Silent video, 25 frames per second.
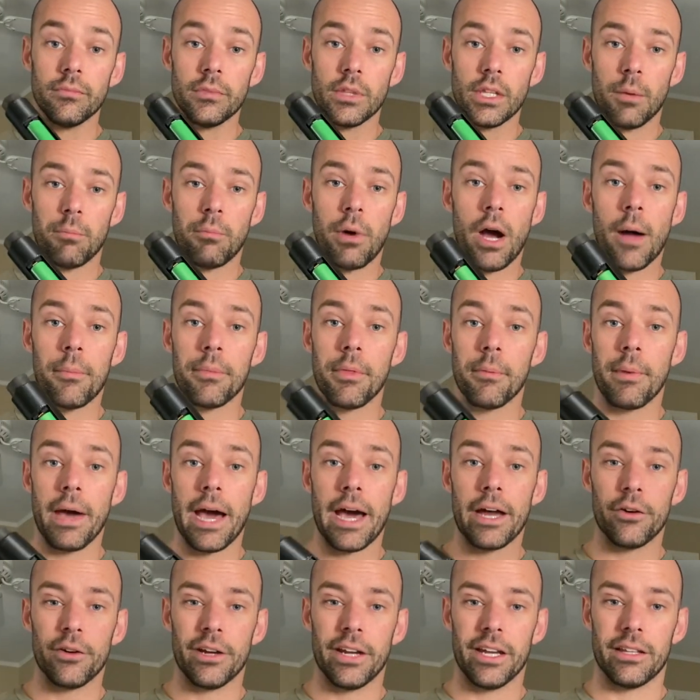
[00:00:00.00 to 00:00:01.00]
pop the
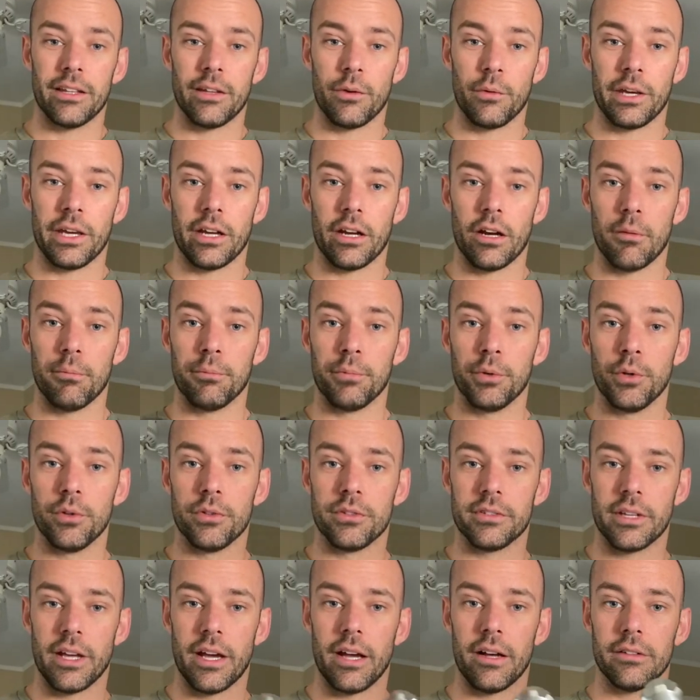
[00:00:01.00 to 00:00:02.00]
battery in, then we get our boot
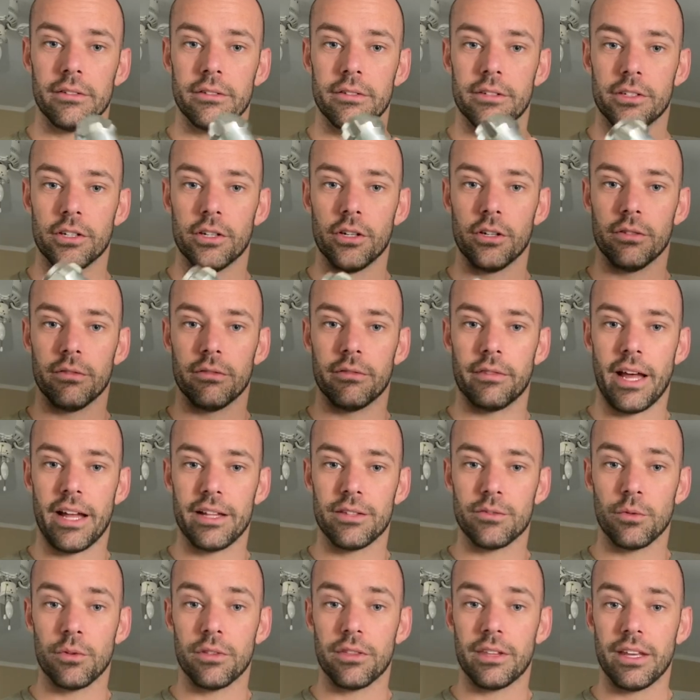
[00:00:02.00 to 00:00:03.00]
sound. So that's
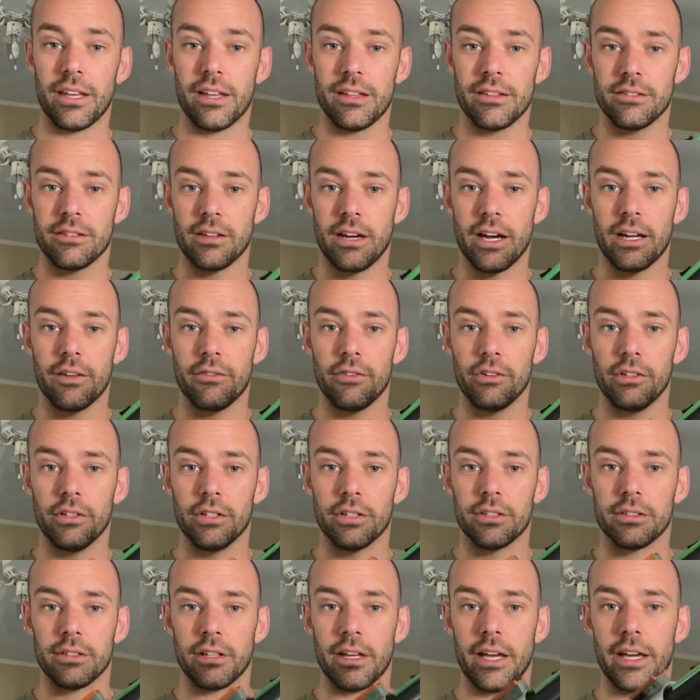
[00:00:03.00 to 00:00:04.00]
what the inside of it
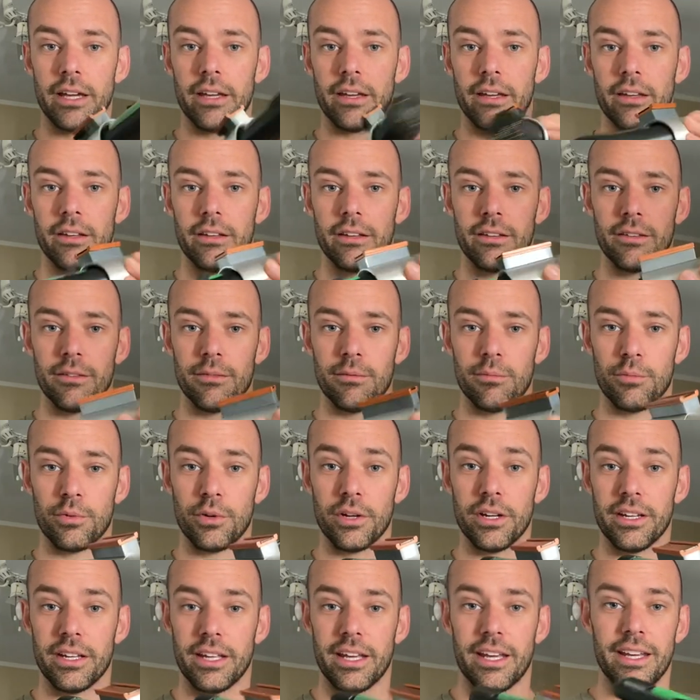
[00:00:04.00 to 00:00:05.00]
looks like.
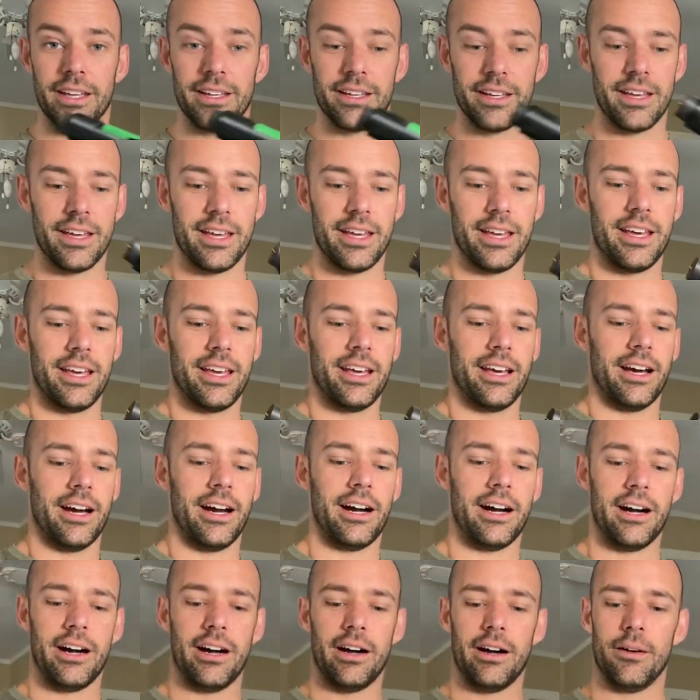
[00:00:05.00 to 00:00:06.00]
Pretty neat.
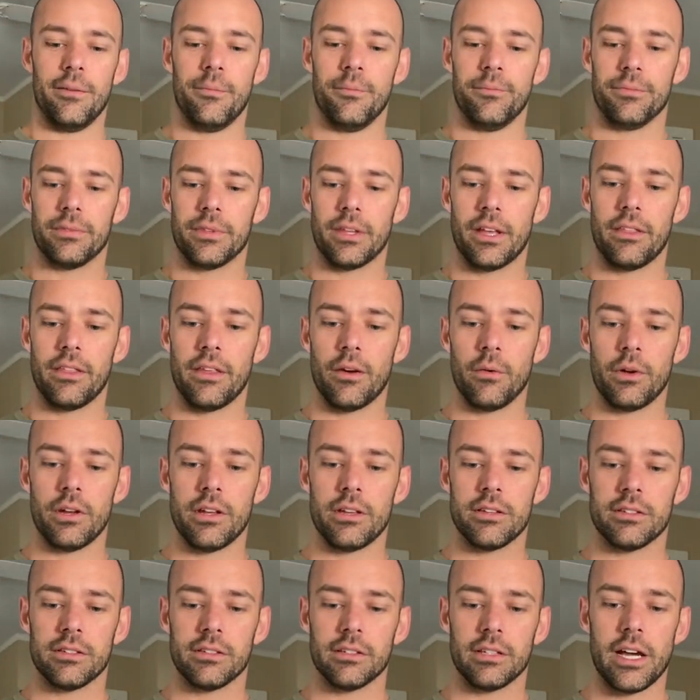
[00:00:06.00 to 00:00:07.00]
And then we
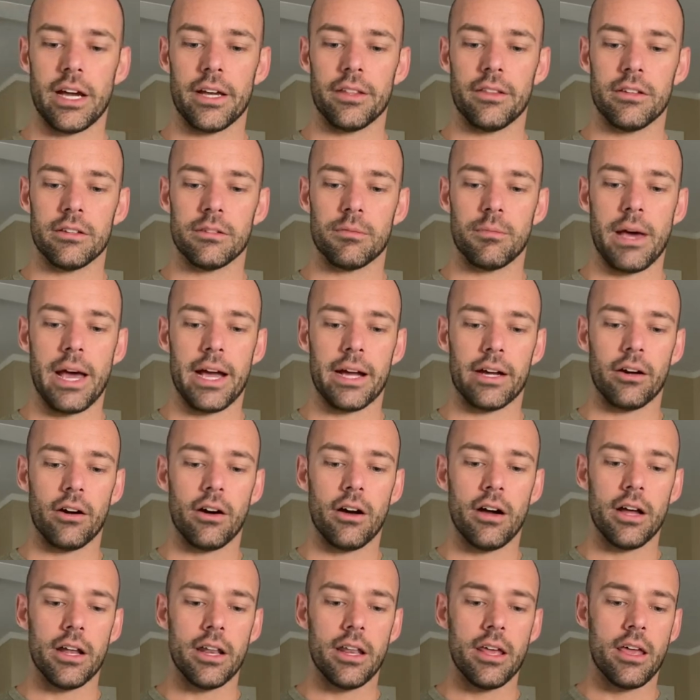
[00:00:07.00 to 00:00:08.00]
just slide this back
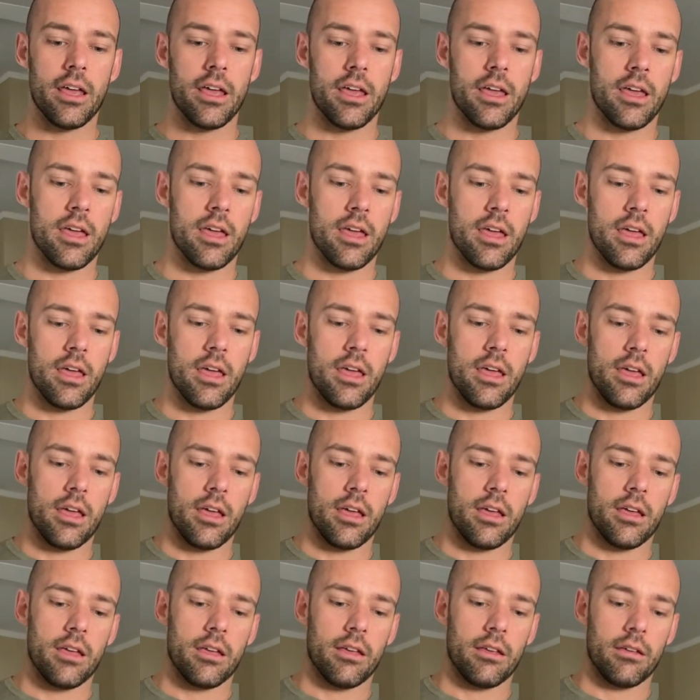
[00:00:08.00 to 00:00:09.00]
on,
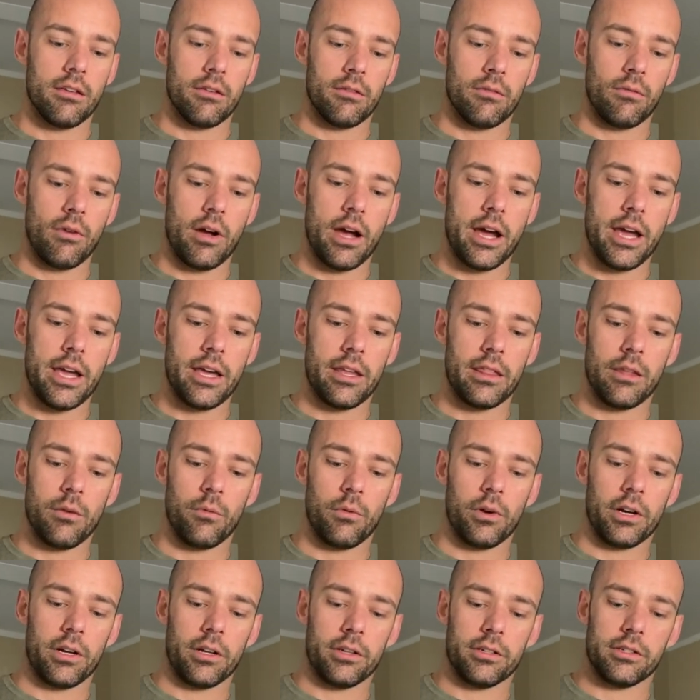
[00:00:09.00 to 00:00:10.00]
right? And then
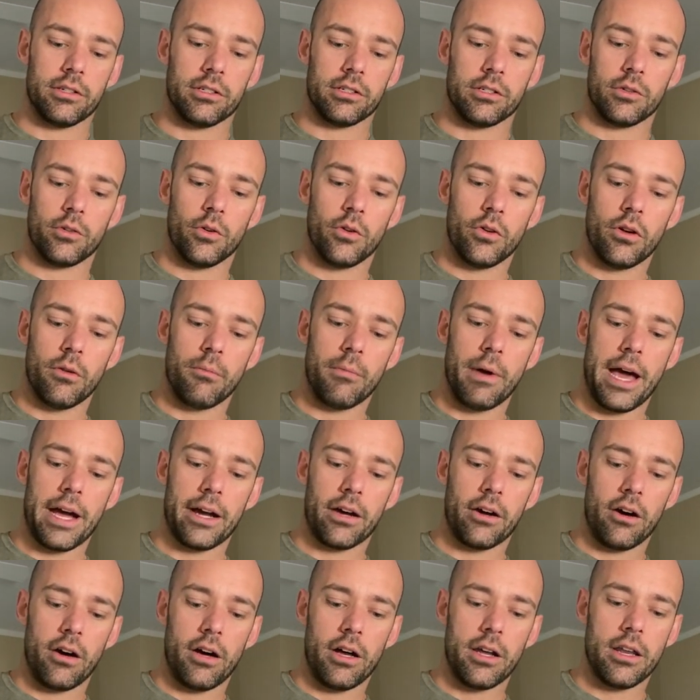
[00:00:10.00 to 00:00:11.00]
we're gonna screw it back
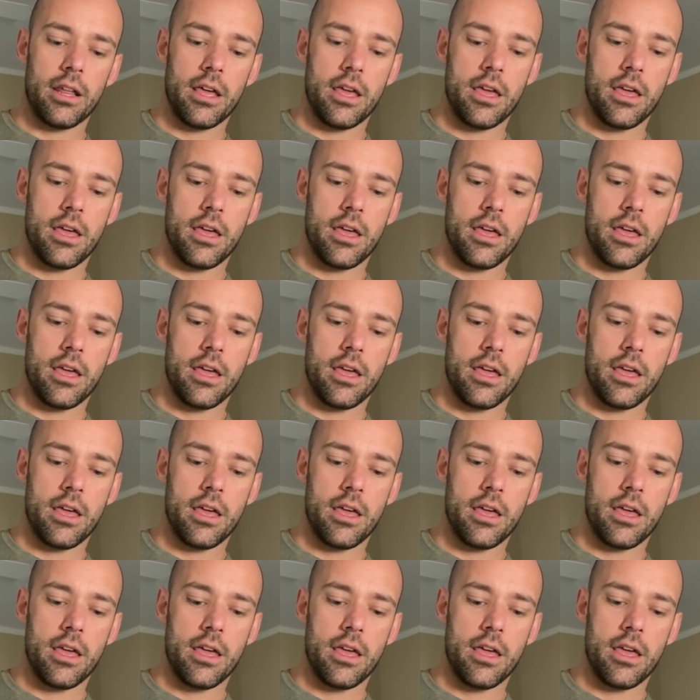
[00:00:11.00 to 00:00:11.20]
on.